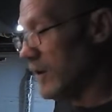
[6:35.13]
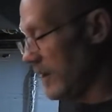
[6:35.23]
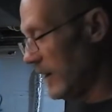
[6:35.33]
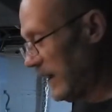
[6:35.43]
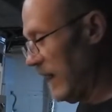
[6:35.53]

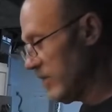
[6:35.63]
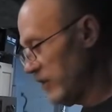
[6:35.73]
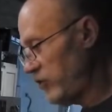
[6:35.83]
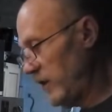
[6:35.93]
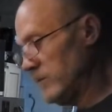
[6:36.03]
again, the
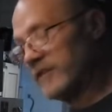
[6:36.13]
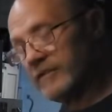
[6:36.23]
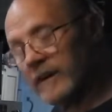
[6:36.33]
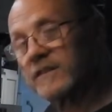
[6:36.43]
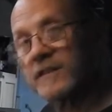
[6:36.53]
shims
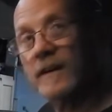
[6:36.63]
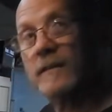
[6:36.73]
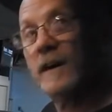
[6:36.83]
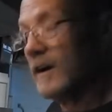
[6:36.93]
fixed it.